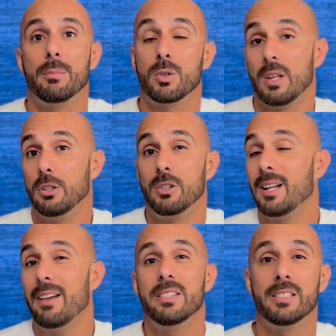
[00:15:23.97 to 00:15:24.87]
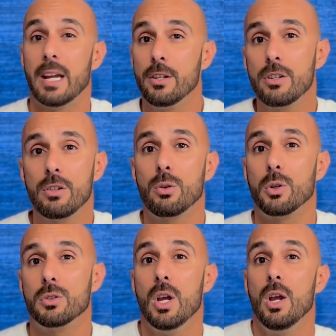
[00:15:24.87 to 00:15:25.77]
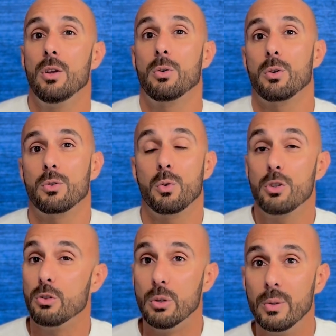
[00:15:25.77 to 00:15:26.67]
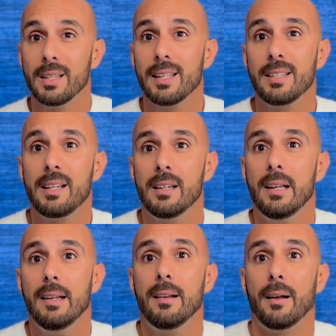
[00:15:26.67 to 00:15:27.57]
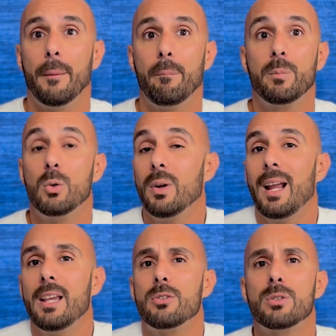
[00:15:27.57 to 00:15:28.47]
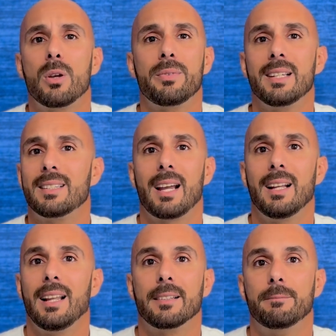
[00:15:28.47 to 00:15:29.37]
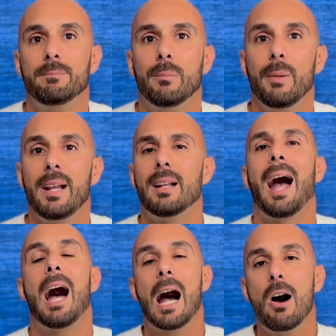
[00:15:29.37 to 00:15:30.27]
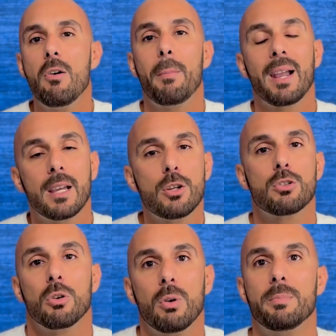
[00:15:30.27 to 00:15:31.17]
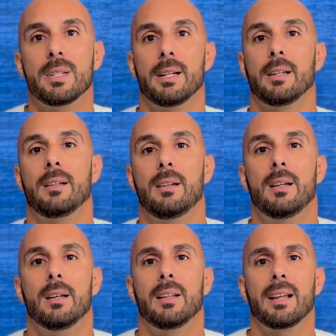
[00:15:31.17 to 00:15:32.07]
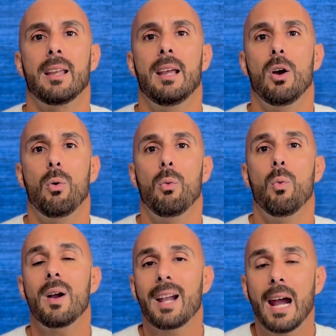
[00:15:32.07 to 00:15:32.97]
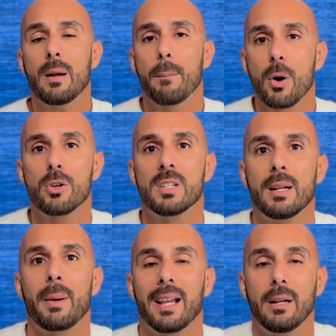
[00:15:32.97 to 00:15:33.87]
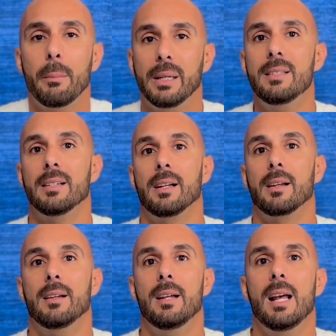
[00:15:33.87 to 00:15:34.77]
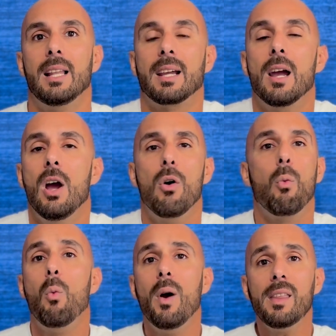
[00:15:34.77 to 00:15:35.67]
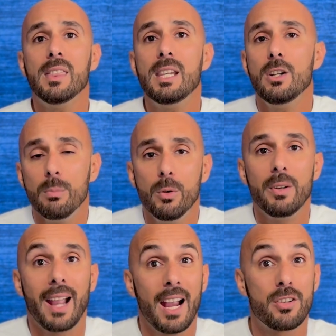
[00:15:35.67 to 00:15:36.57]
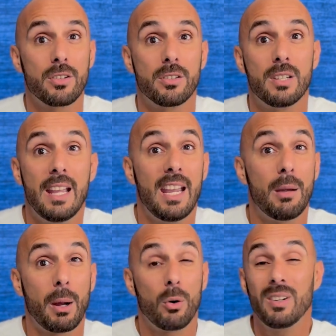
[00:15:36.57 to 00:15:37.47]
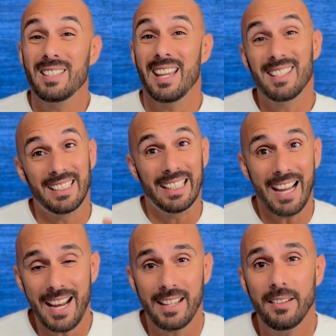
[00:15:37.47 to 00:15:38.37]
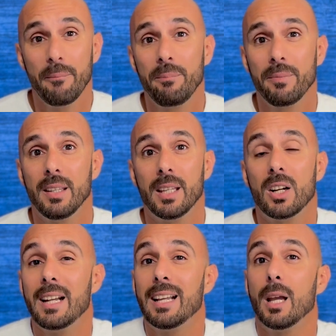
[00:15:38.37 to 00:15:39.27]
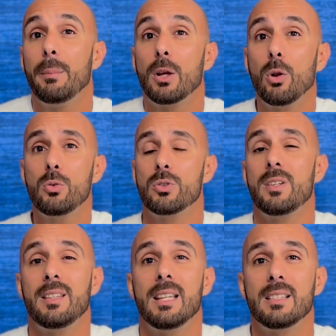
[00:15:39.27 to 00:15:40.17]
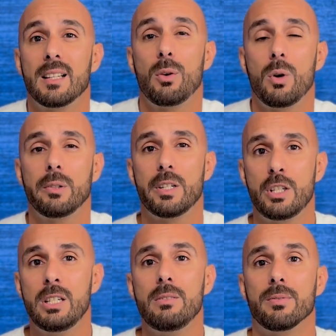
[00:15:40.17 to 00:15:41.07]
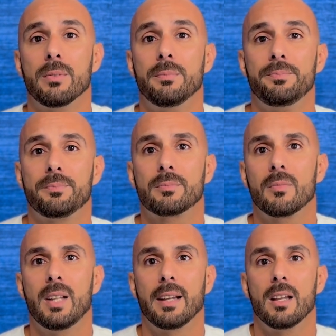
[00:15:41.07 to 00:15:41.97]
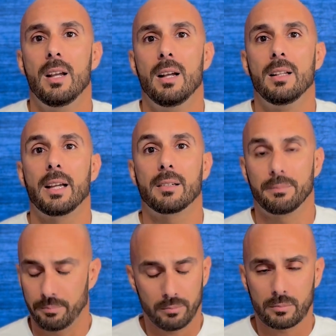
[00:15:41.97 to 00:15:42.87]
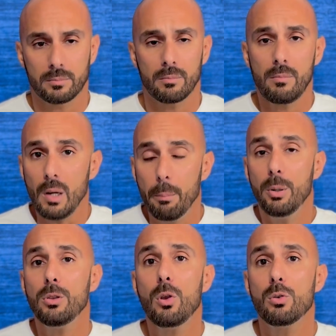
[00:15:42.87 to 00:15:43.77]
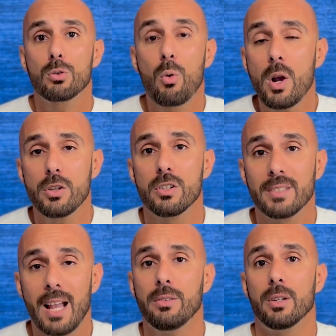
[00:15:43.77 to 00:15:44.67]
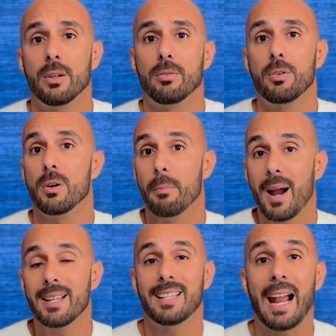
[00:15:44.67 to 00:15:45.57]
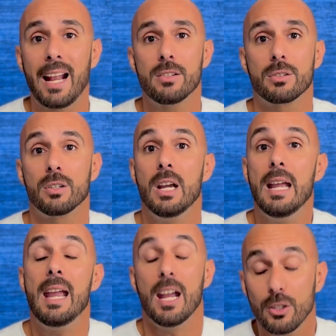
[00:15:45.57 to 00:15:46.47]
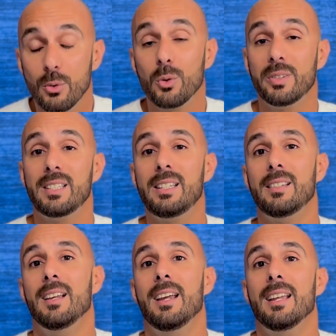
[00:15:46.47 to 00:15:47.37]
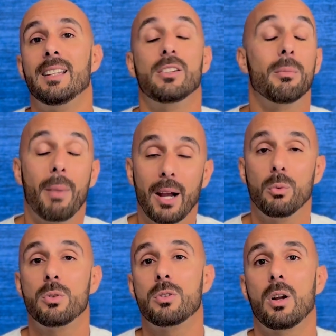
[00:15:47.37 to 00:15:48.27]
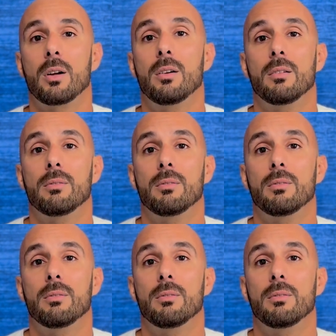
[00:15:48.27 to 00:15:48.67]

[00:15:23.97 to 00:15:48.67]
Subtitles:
so that you can have intention towards what you're doing that day, you want to ask yourself things kind of like, man, how am I going to show up today? Like, what kind of person am I going to be today? Like, what needle moving actions am I going to take today that are going to get me closer to the things that I want to achieve? Like, like put those questions out there for your mind to answer, and you will see that your mind will start